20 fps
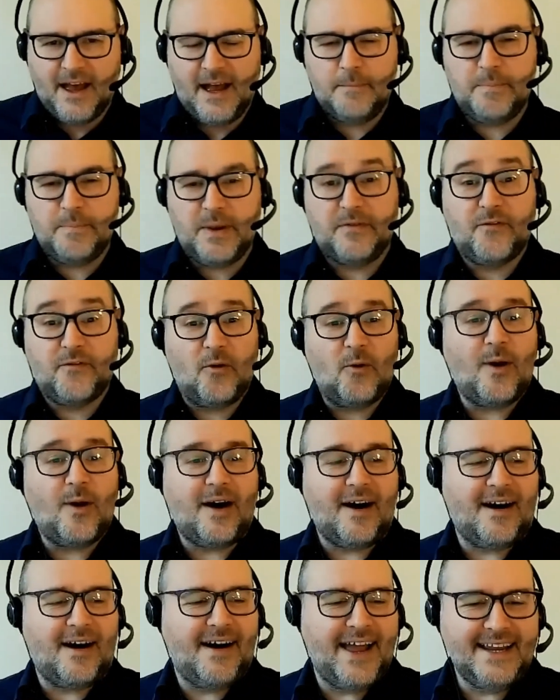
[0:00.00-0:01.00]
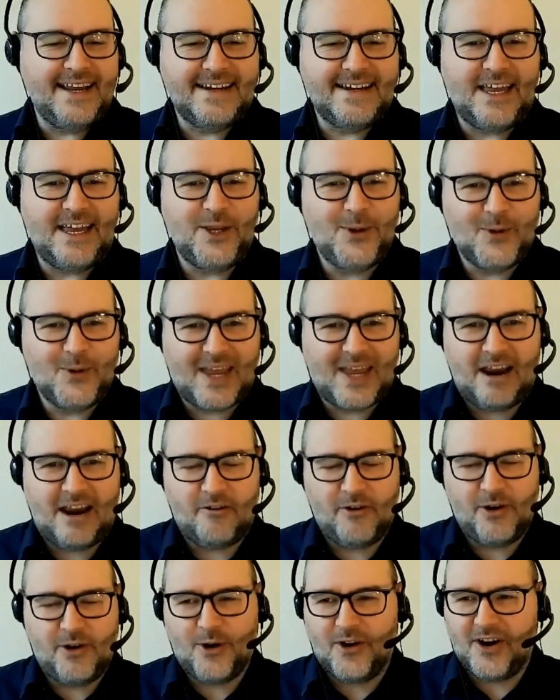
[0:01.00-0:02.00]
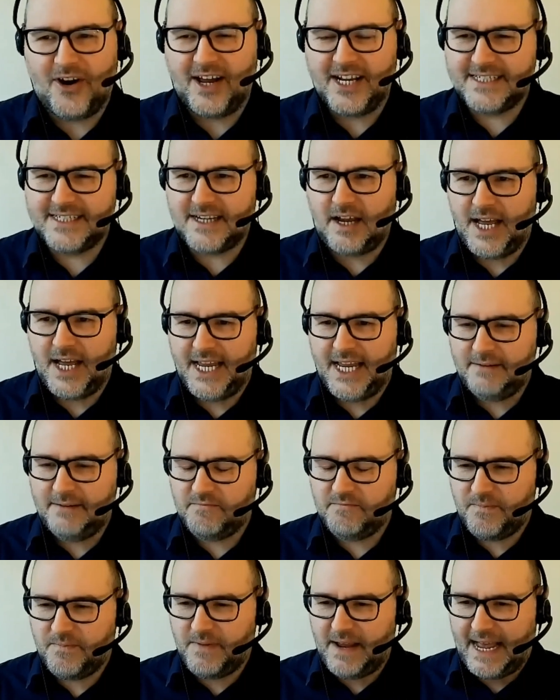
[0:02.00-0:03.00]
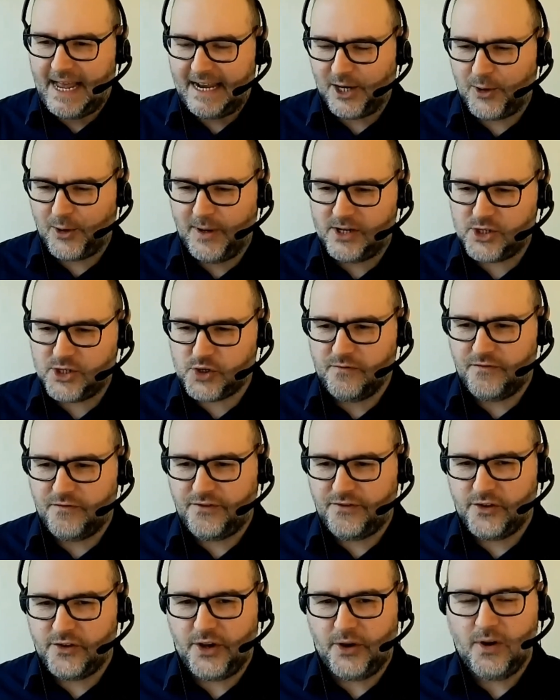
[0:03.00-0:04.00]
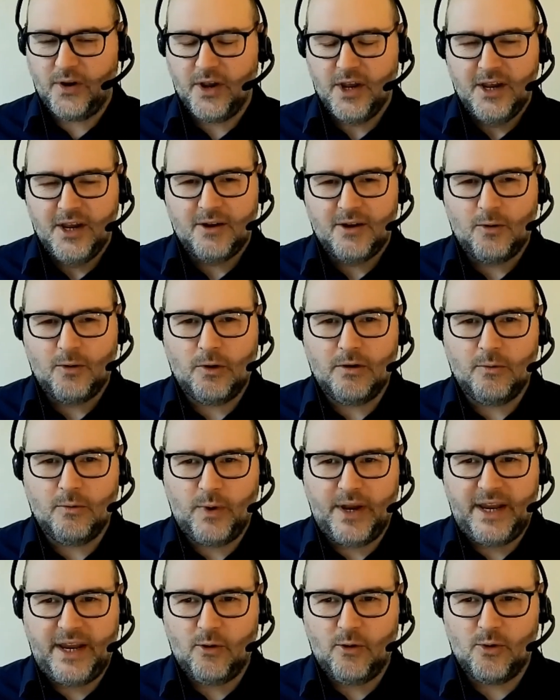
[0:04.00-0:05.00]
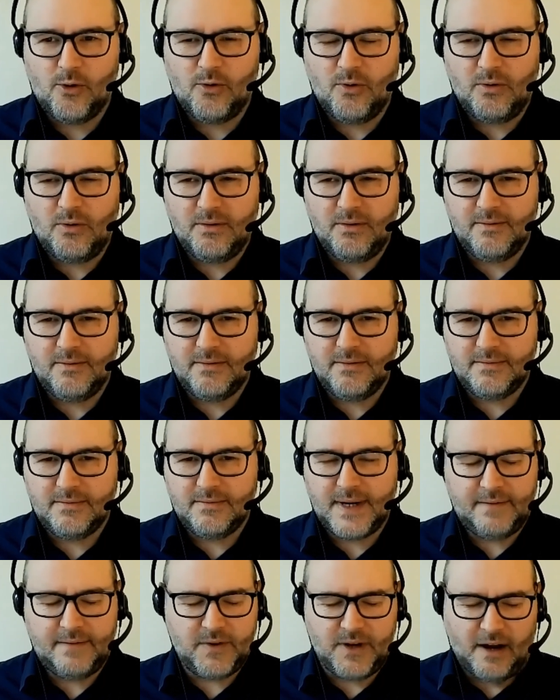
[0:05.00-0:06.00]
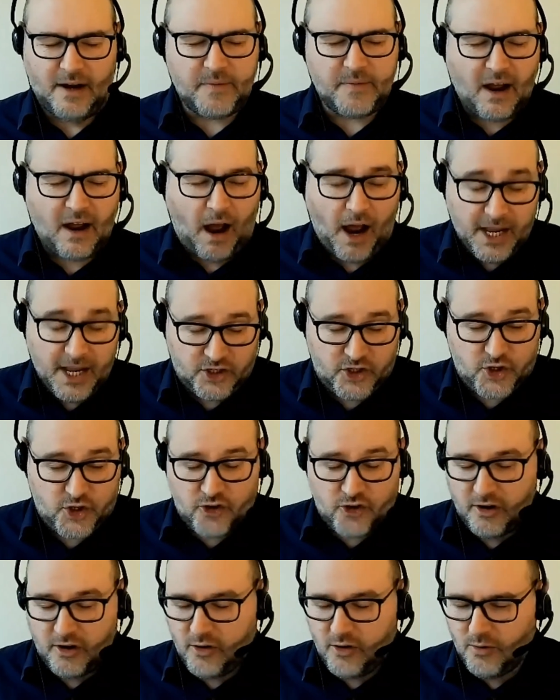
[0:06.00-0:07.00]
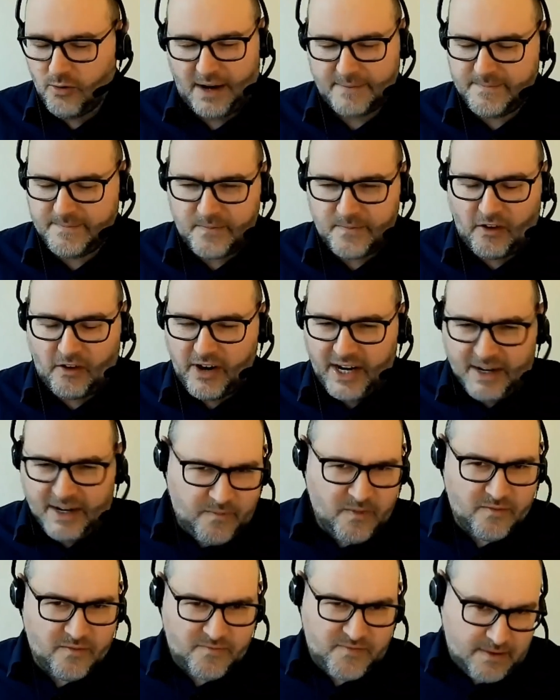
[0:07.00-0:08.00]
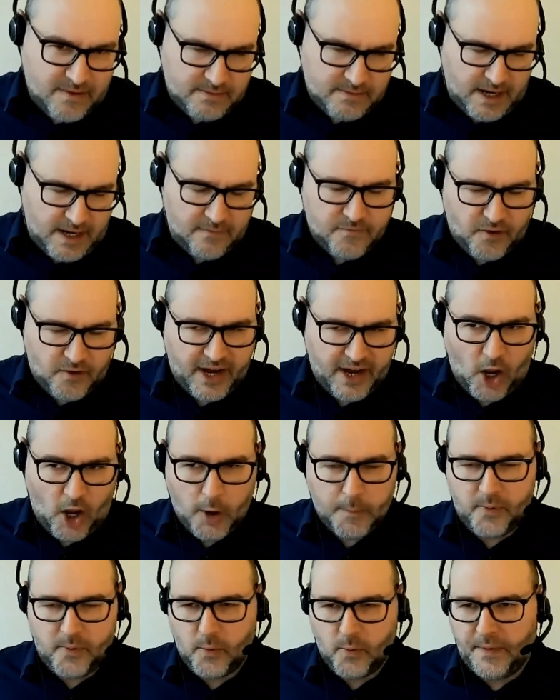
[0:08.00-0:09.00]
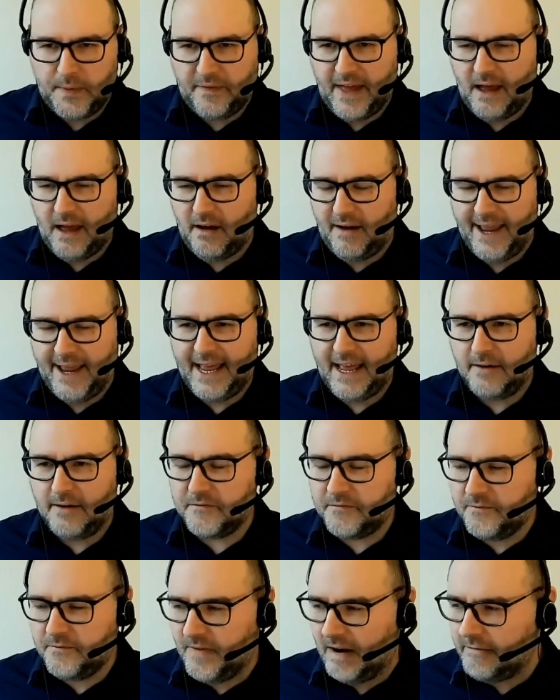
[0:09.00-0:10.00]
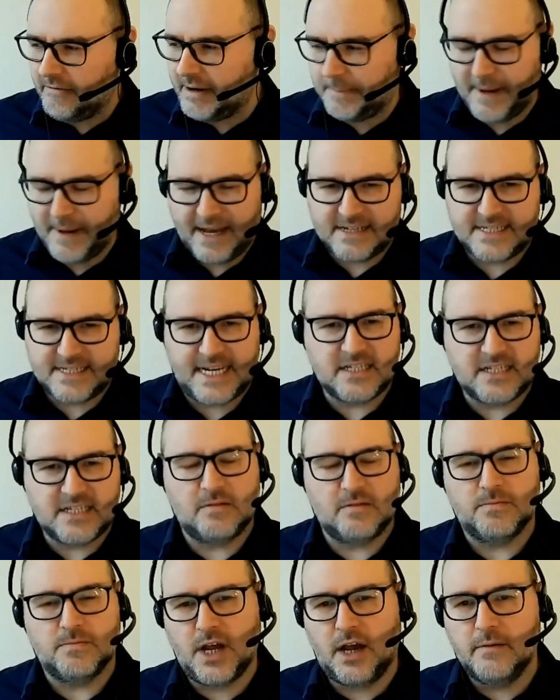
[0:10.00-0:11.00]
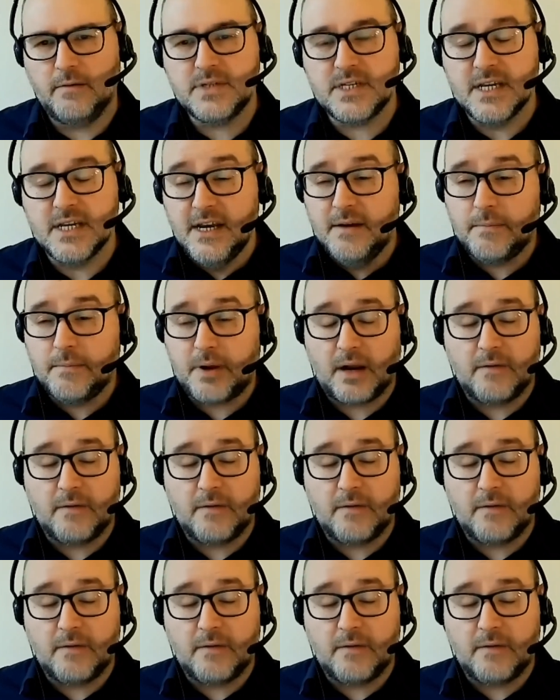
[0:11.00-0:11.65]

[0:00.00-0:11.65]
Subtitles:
Before I let you carry on, I had a question for you. We all, but I struggle. I'm very open with that. I have very bad days sometimes, but I'm